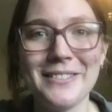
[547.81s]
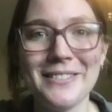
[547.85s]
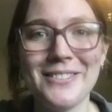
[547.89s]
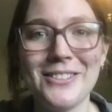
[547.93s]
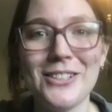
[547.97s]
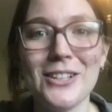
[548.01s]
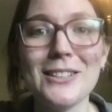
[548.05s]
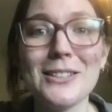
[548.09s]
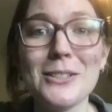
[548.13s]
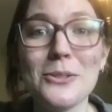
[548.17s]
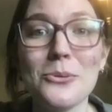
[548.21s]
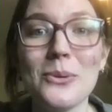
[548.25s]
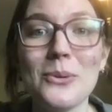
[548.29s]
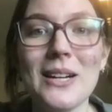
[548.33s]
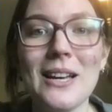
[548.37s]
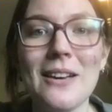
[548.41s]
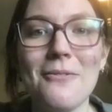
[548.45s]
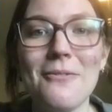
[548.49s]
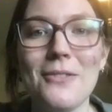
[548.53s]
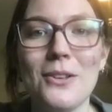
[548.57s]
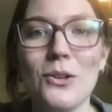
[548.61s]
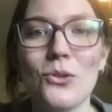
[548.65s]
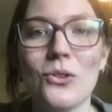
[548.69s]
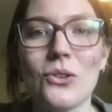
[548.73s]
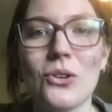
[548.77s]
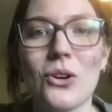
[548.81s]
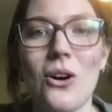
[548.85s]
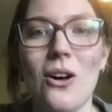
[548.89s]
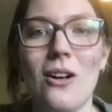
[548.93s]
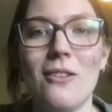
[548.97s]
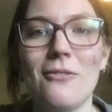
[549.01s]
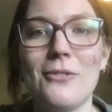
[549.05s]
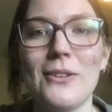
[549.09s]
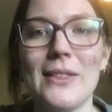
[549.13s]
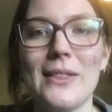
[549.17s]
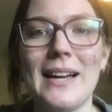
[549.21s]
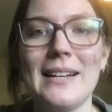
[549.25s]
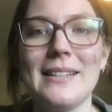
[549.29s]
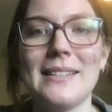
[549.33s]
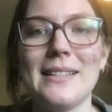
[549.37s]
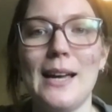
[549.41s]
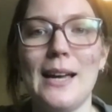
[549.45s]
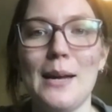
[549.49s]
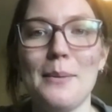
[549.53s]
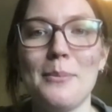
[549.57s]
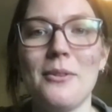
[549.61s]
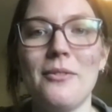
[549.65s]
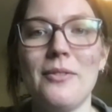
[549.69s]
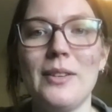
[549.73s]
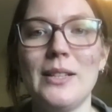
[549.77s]
Just when I feel the call for that
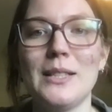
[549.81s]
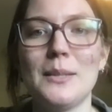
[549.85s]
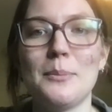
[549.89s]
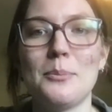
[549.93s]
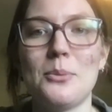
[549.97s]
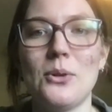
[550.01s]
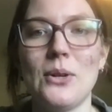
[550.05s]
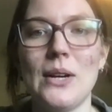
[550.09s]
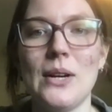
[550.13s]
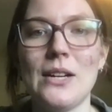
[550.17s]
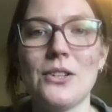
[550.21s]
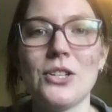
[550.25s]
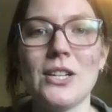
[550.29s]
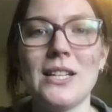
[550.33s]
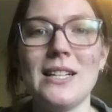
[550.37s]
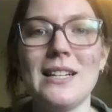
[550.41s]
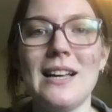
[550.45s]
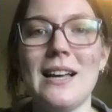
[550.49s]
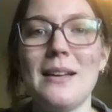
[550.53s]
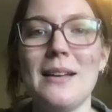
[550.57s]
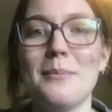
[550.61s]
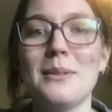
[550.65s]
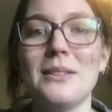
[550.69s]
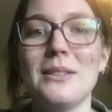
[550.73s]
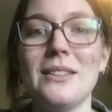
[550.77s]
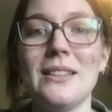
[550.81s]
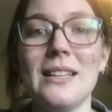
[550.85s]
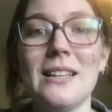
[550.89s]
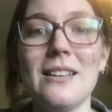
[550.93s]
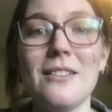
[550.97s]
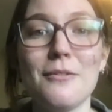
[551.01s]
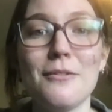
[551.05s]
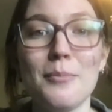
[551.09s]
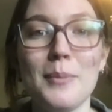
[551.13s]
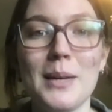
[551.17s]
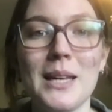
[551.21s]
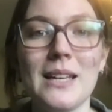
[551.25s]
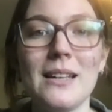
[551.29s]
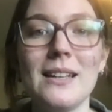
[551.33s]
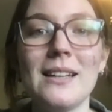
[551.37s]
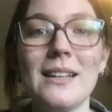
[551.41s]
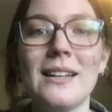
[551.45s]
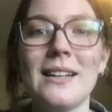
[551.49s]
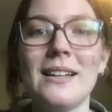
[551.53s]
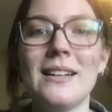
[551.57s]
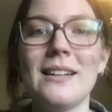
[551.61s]
type of inspiration, and believe me,